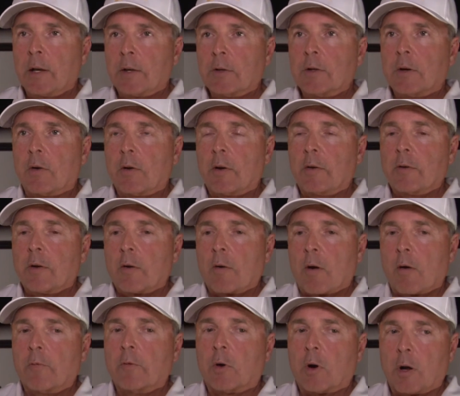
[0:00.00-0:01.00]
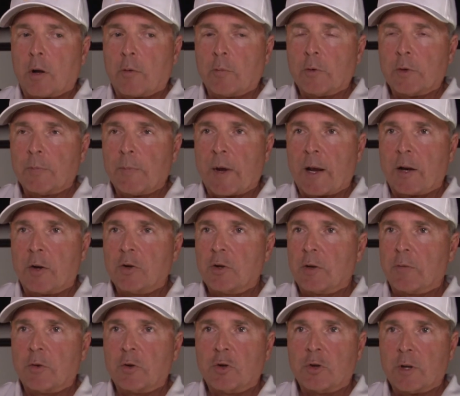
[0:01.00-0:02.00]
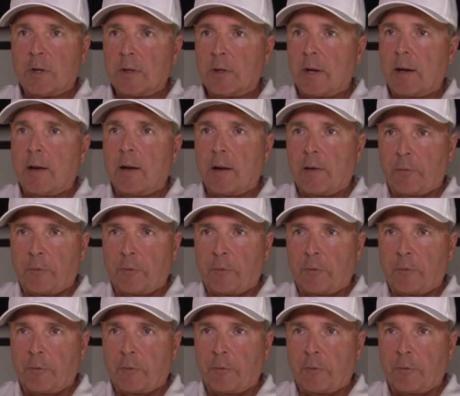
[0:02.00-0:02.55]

so overall it was managed. It was just a, a